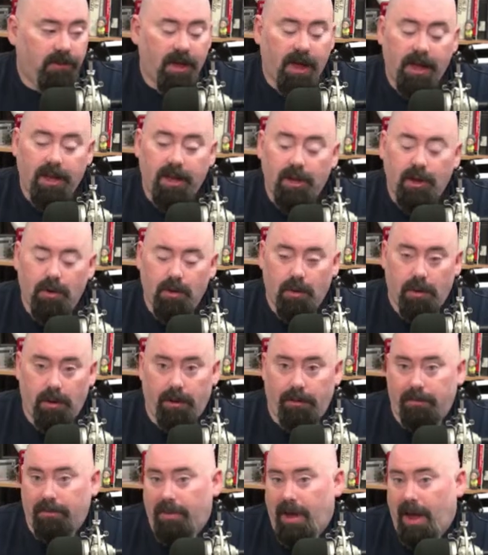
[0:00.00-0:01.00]
then
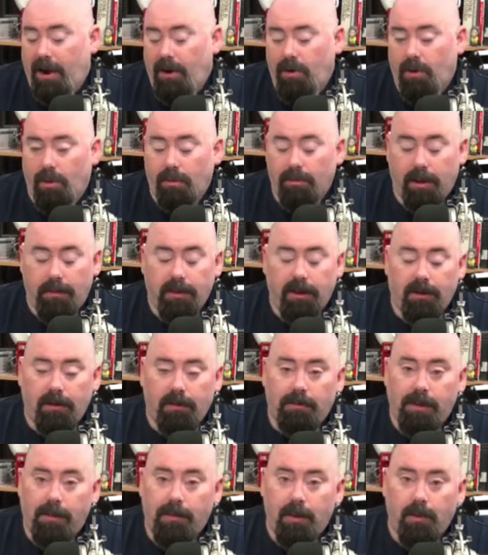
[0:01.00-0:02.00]
you, I don't know, maybe
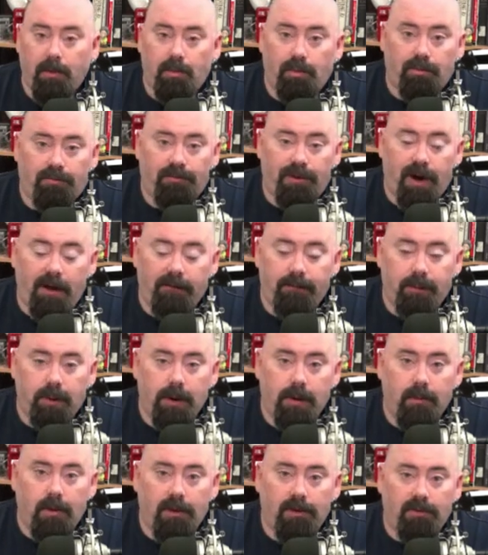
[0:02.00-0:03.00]

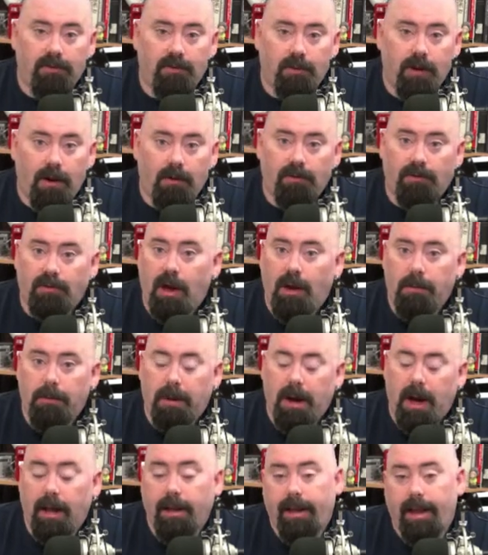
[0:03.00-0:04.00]
5.1 surround sound
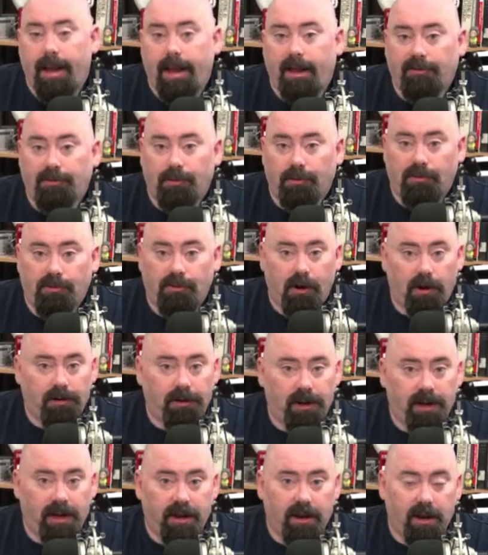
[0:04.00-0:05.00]
podcasts will start
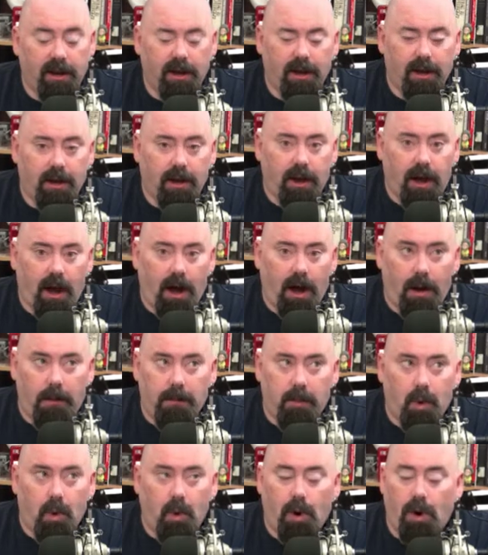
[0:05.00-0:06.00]
to get
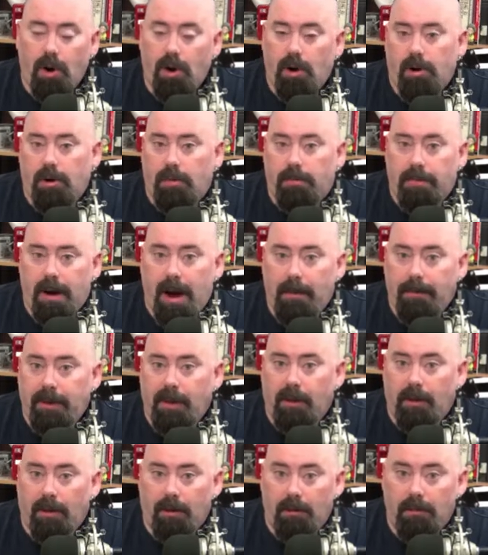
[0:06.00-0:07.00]
more
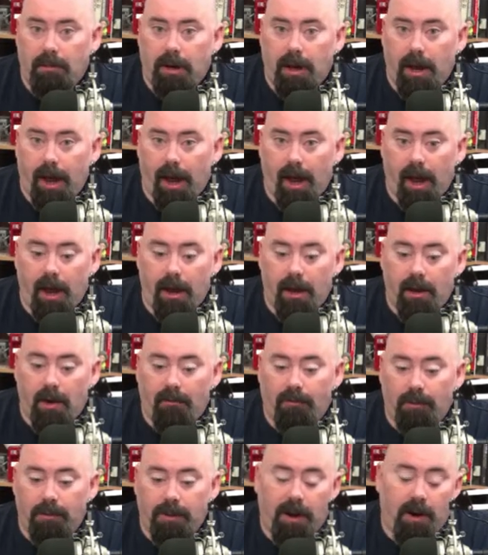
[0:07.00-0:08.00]
popular and go
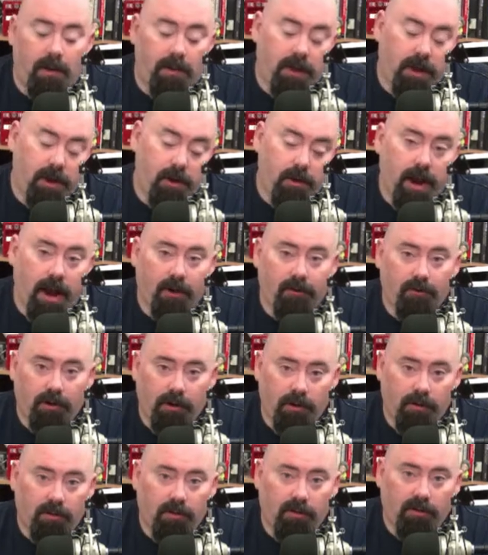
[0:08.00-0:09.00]
from there. And then you can
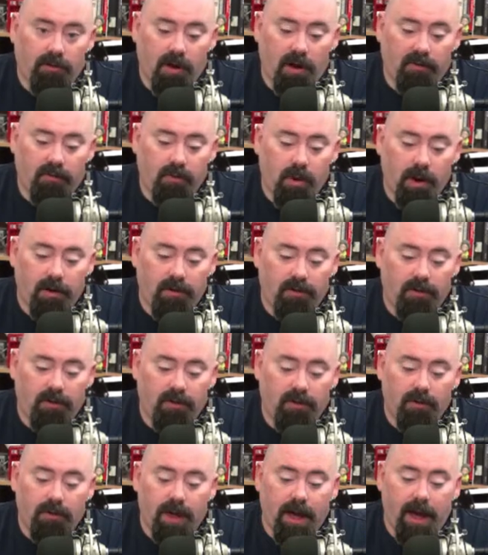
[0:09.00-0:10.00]
actually use this software to
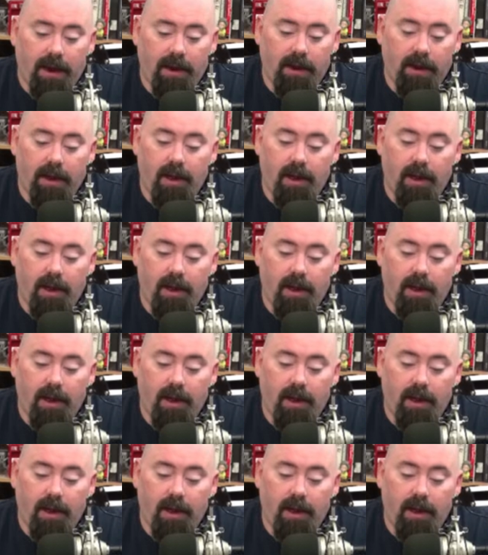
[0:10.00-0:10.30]
do that.